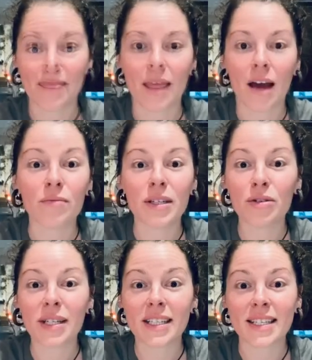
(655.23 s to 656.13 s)
I've been
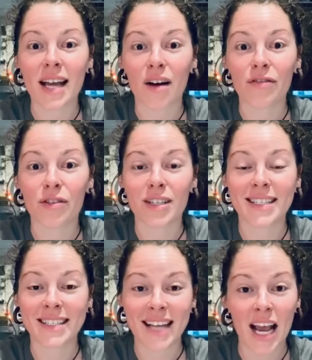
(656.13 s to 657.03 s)
doing this now for
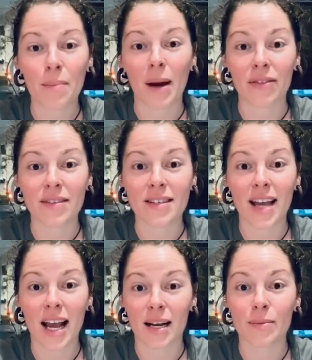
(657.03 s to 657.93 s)
10 months
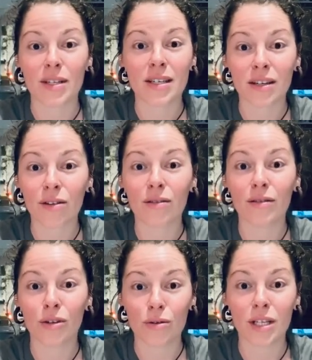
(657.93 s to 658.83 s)
and I'm still
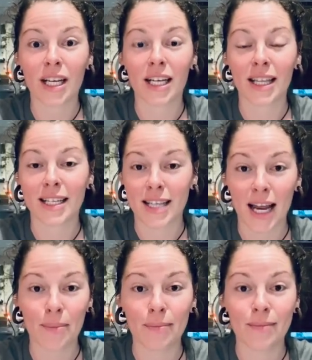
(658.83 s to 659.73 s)
using the
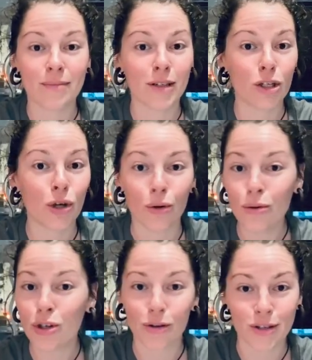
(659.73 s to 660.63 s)
same 2
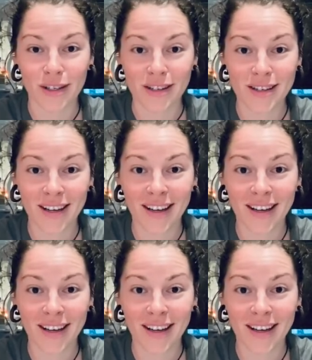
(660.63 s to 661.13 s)
juices